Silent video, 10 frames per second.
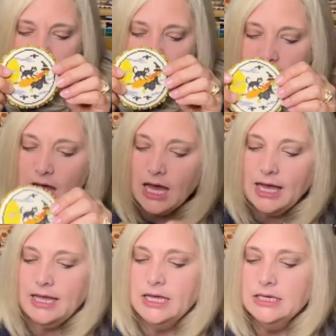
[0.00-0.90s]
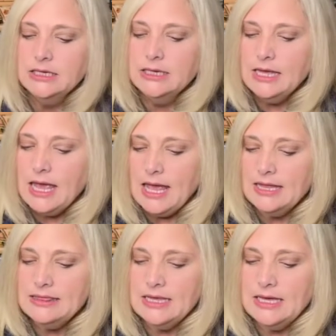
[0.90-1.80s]
for the eye.
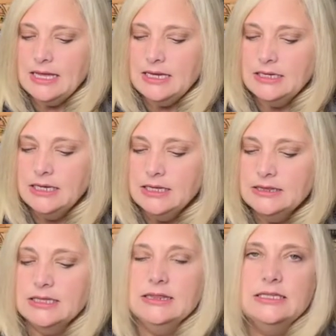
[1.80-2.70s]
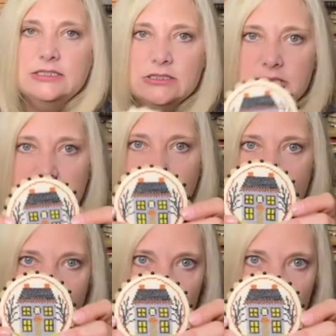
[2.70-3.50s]
And then the little tiny